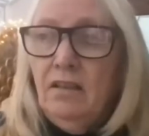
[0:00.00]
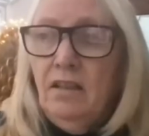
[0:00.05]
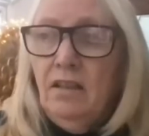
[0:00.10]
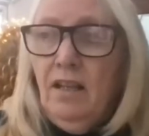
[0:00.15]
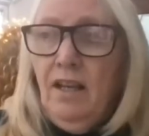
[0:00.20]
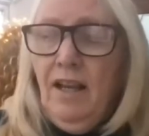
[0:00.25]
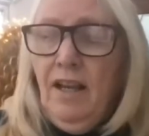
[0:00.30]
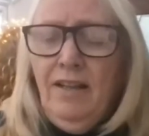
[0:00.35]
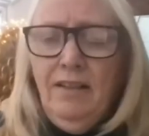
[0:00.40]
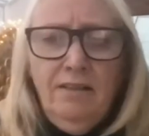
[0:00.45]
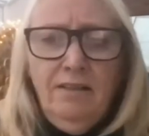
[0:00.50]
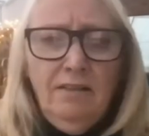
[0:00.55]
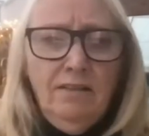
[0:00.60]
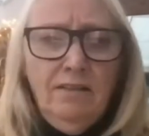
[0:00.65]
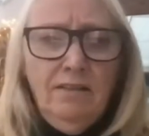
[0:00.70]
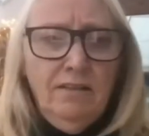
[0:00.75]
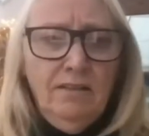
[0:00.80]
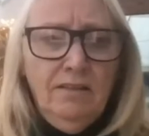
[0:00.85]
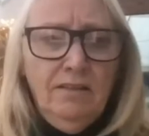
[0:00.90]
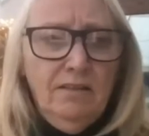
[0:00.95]
And
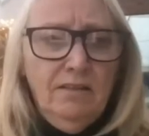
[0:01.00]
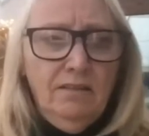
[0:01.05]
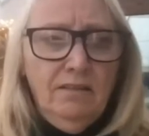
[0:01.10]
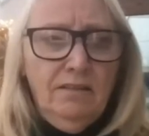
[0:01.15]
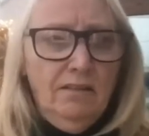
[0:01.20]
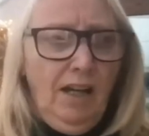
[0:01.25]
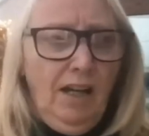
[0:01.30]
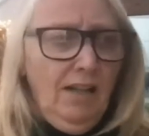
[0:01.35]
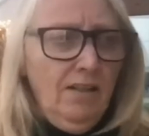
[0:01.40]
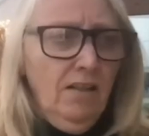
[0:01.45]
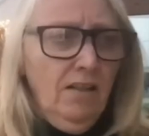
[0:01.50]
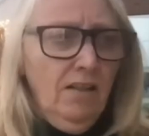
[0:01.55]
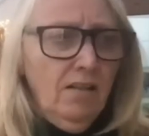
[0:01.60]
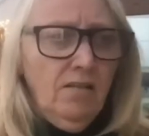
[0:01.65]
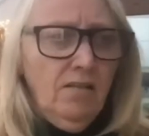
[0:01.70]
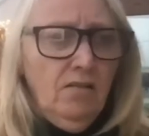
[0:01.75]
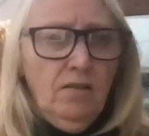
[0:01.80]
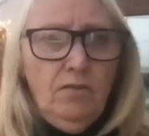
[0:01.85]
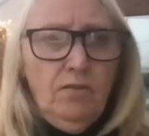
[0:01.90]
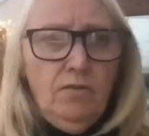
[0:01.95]
I just
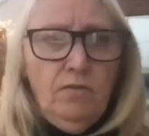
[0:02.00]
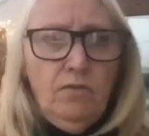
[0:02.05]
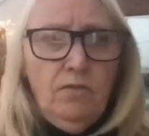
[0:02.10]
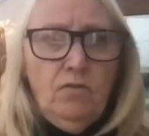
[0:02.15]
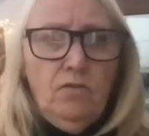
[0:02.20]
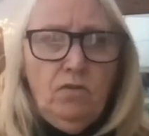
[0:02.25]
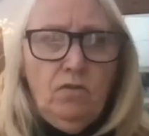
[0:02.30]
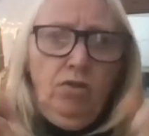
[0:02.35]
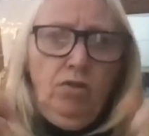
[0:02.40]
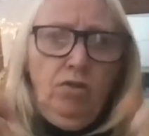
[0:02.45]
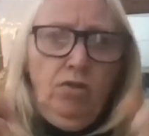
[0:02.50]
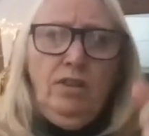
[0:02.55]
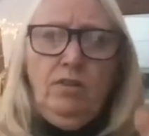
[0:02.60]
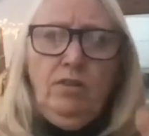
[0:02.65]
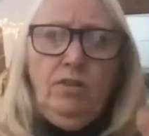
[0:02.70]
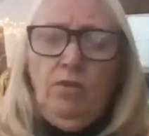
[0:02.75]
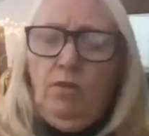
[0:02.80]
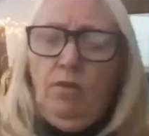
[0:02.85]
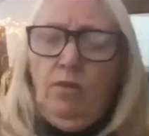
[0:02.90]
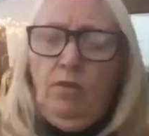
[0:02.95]
sort of took it
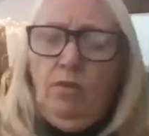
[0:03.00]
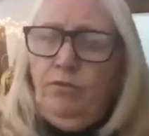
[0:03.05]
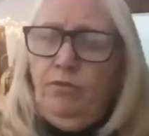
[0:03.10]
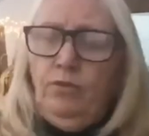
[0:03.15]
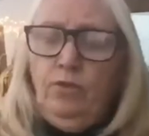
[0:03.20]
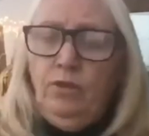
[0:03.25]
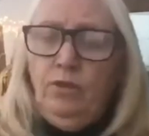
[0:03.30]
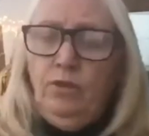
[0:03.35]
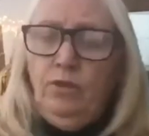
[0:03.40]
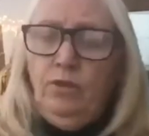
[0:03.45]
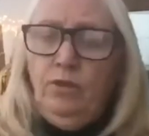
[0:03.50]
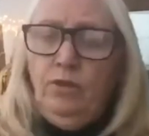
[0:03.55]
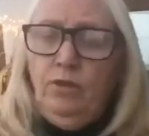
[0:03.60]
off, looked at it,